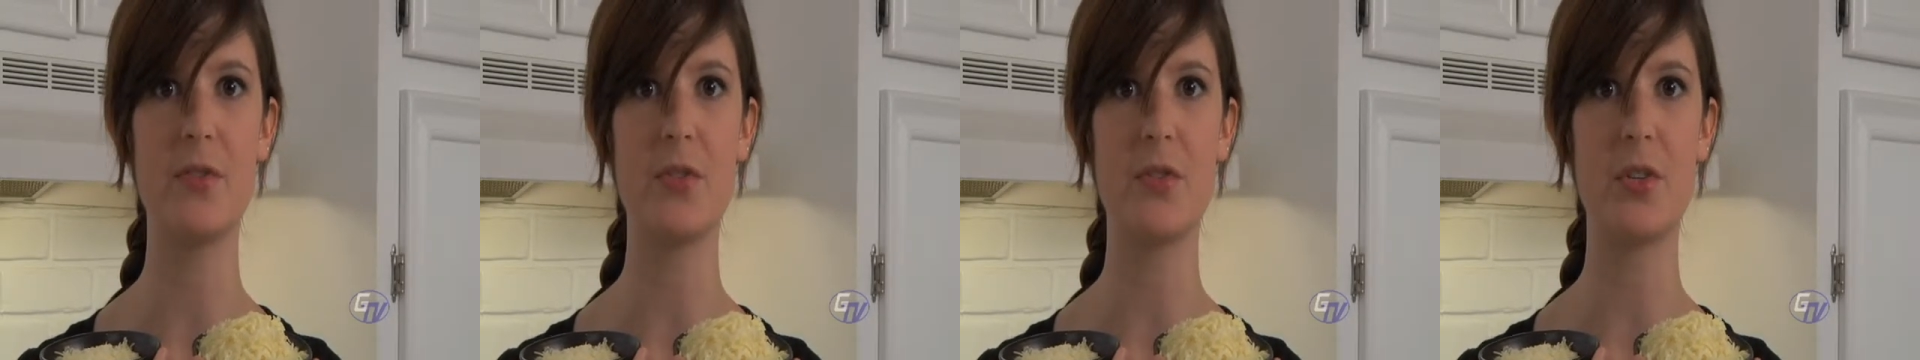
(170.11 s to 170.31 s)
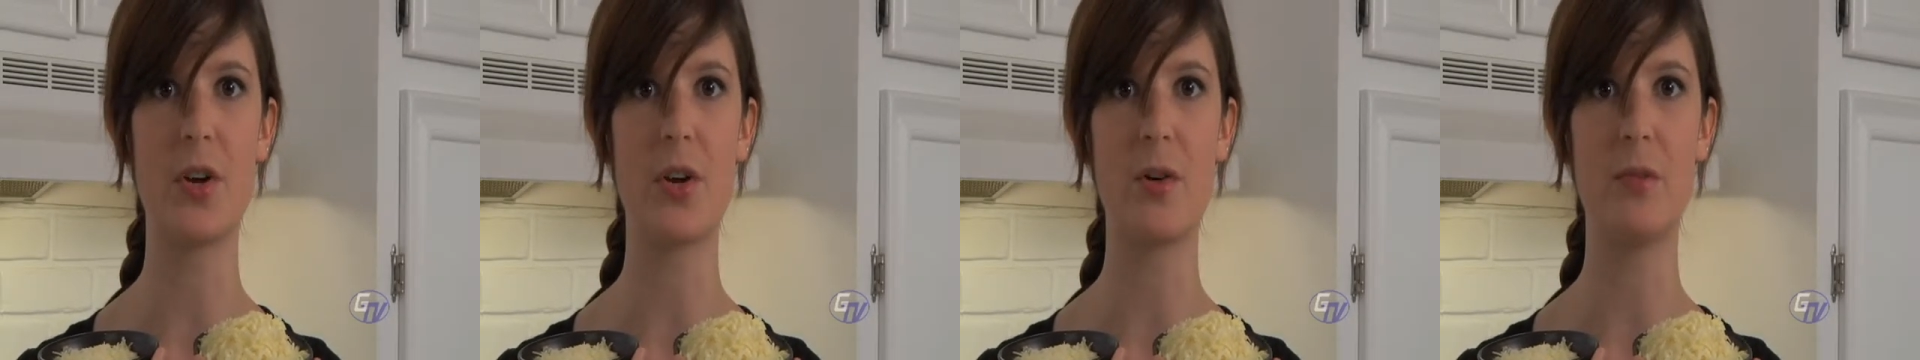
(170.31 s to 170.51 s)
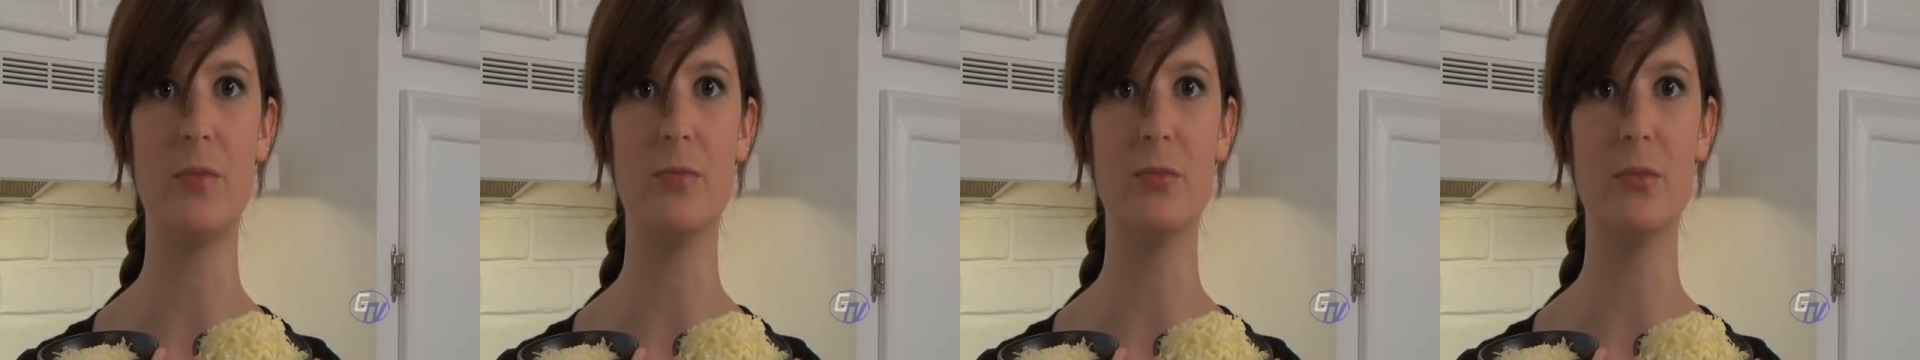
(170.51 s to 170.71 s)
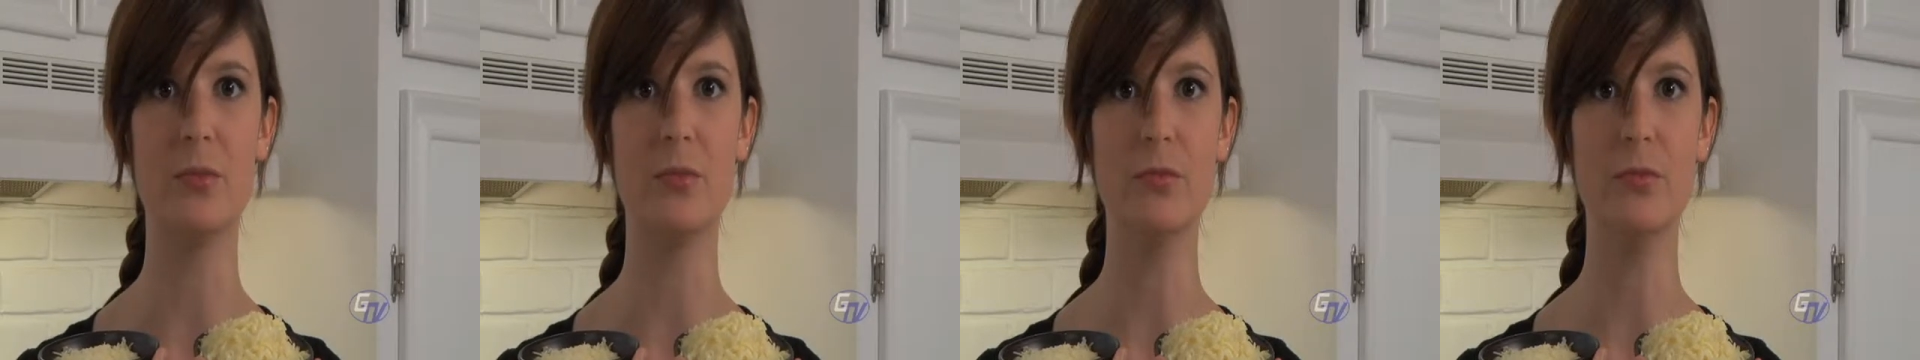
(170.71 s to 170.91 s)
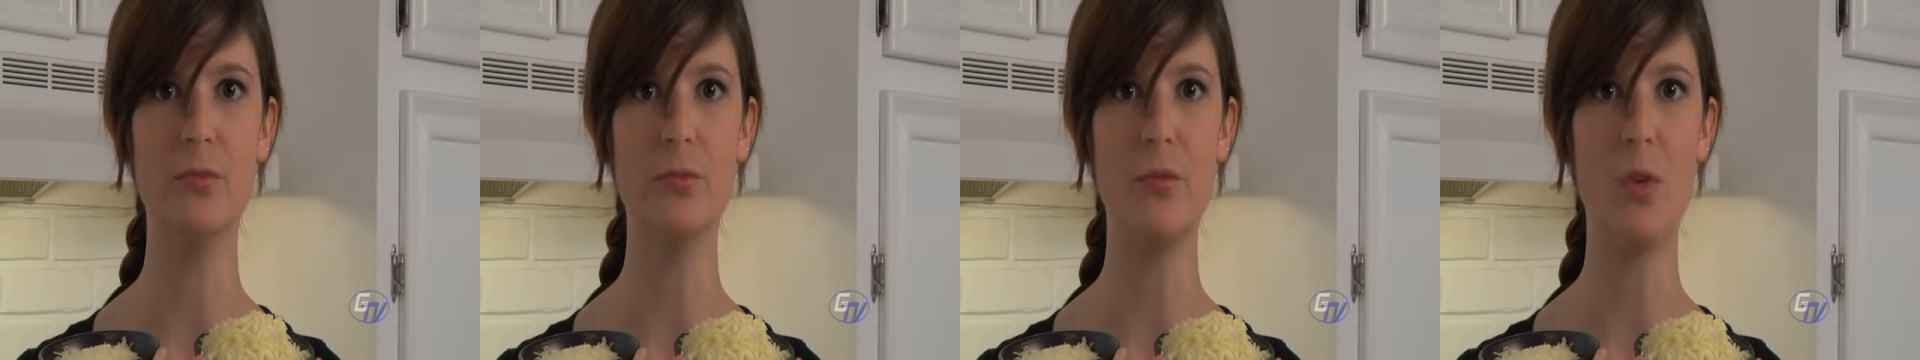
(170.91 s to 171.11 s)
So,
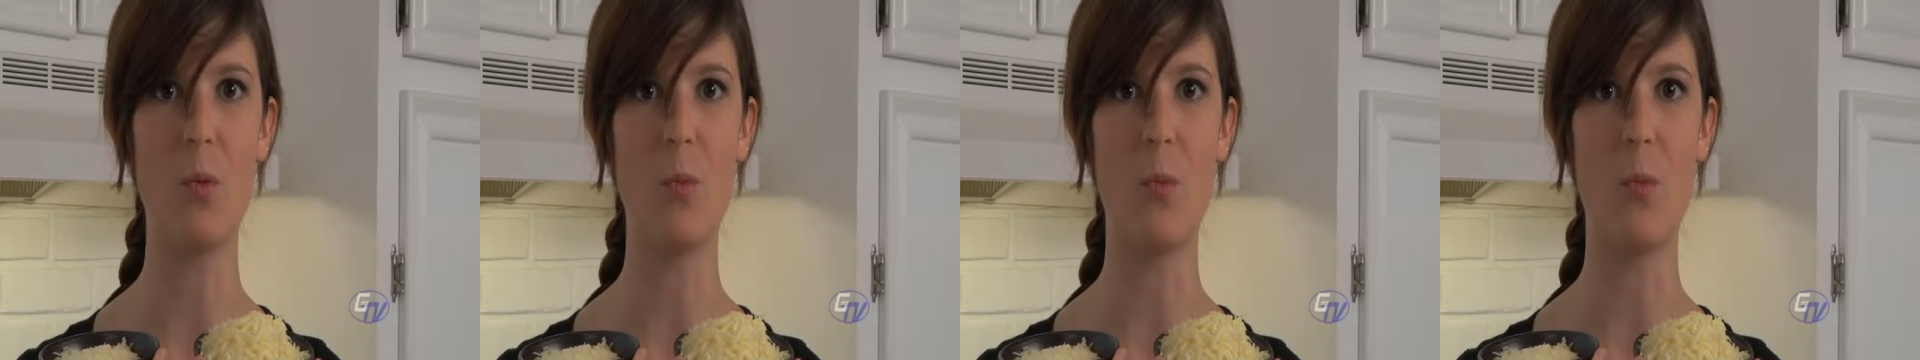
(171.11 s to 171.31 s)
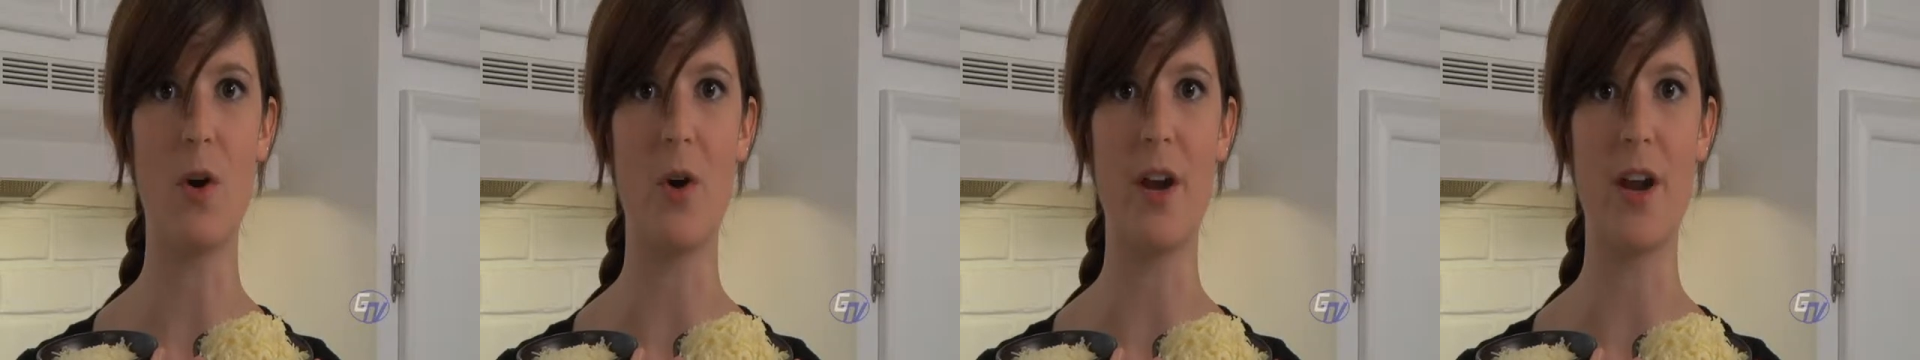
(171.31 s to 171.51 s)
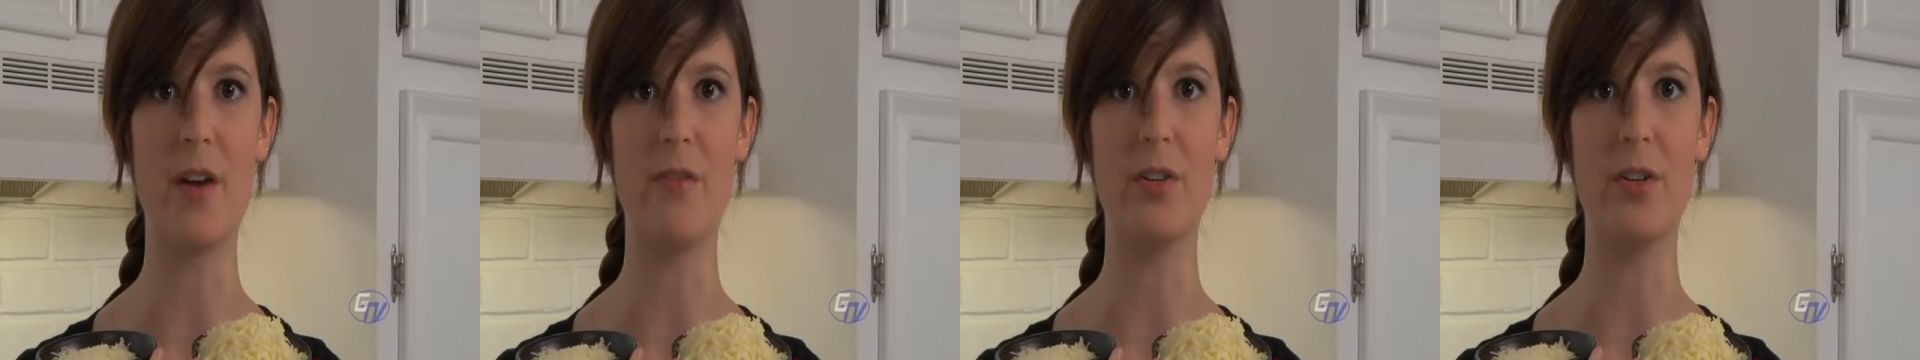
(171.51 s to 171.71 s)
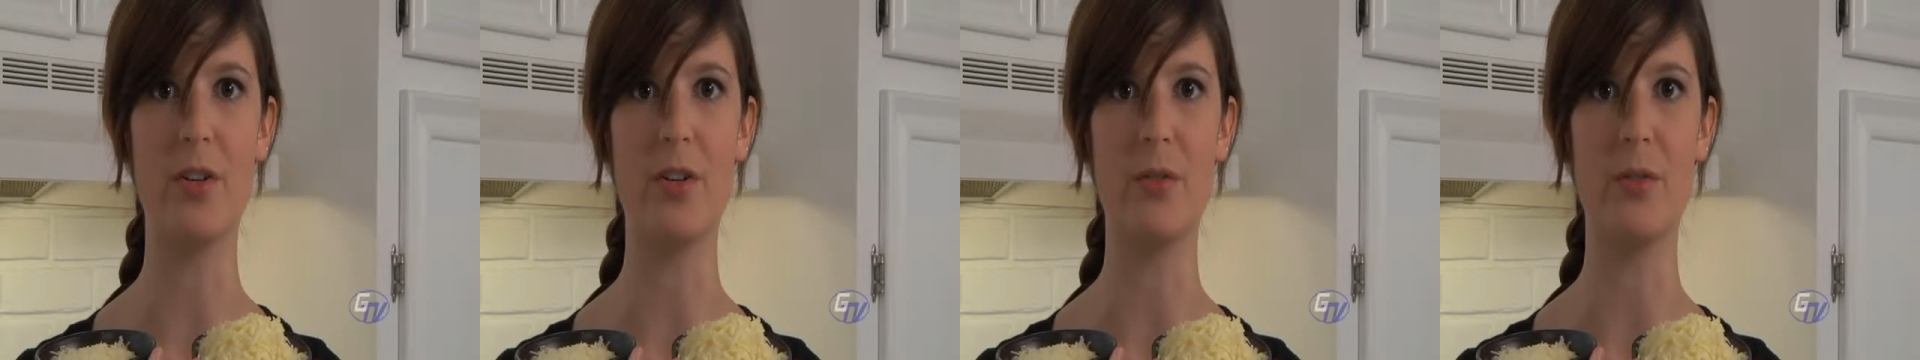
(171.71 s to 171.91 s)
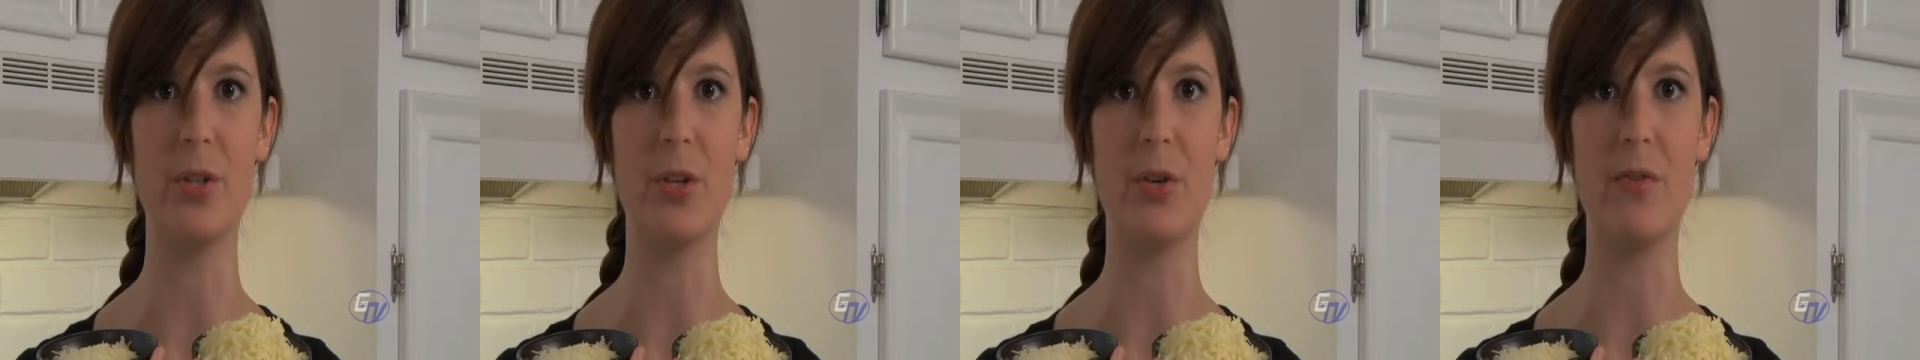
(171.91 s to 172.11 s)
whatever